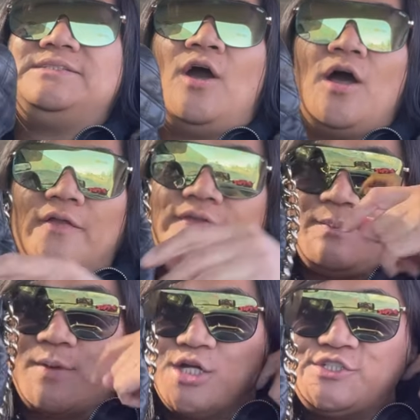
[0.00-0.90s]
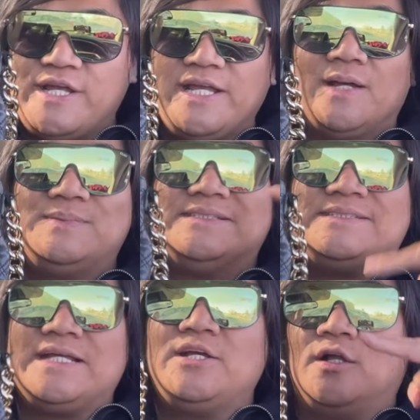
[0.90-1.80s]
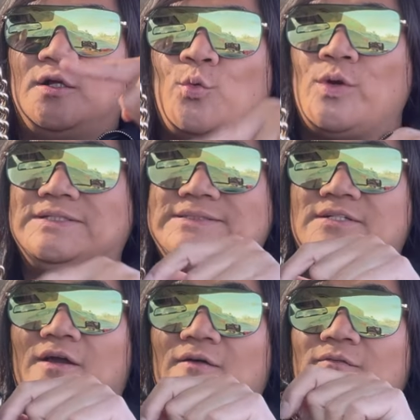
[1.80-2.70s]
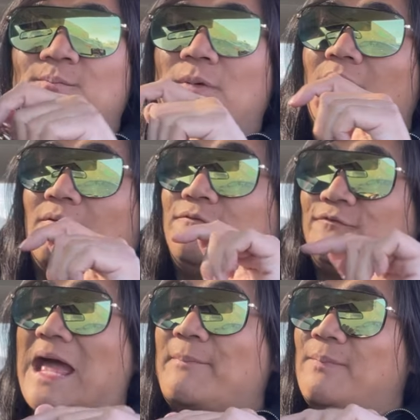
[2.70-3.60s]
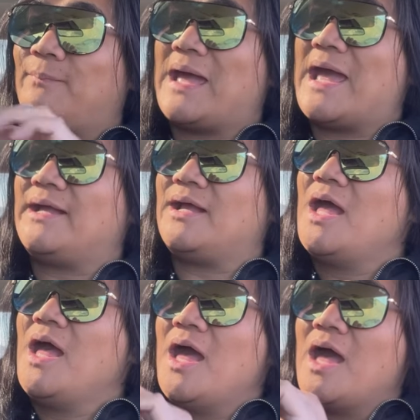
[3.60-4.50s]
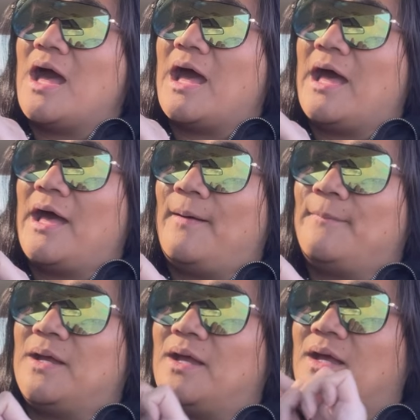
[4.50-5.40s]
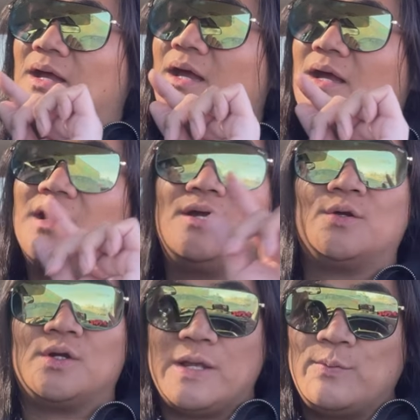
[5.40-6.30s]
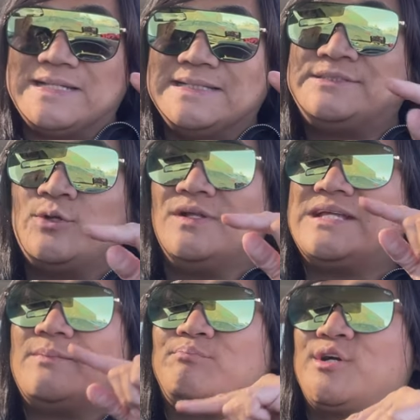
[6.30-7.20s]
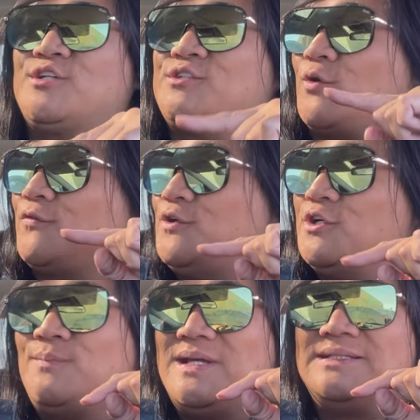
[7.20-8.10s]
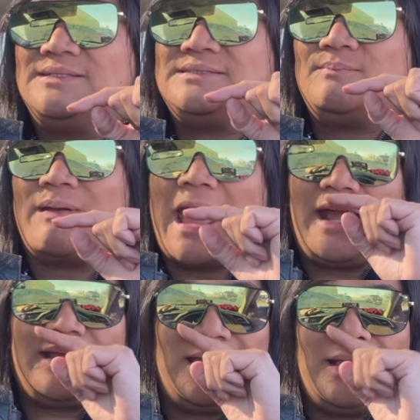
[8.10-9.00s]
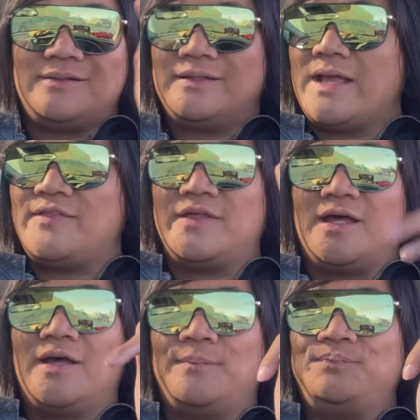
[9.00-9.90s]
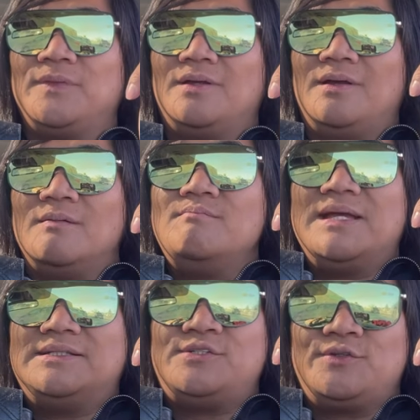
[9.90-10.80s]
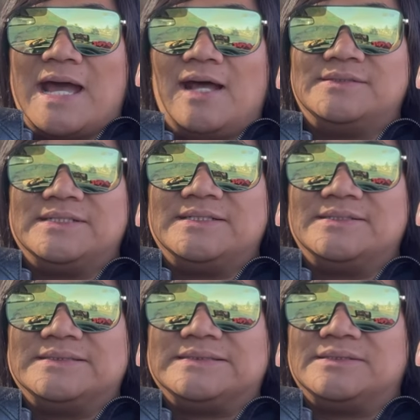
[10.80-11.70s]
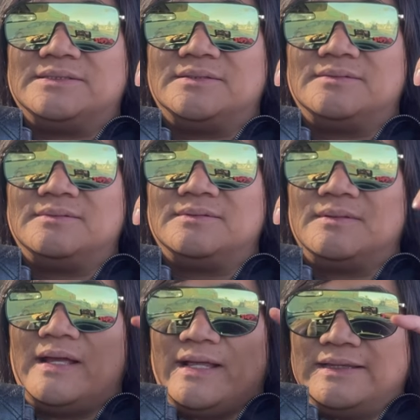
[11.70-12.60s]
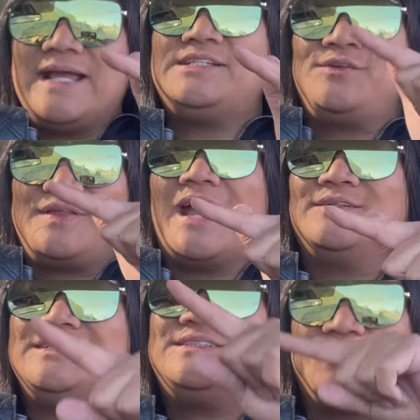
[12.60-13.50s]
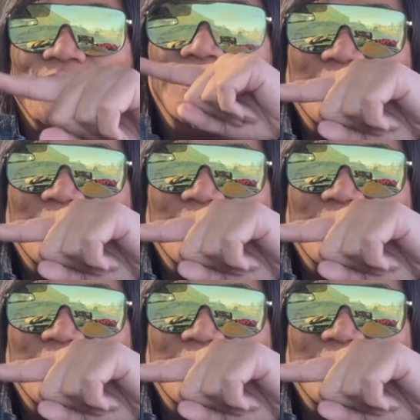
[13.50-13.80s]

called the Marc Jacobs single quilted flap bag. Um, it was, it sold at Bergdorf Goodman's back in like the mid 2000s late 2000s to early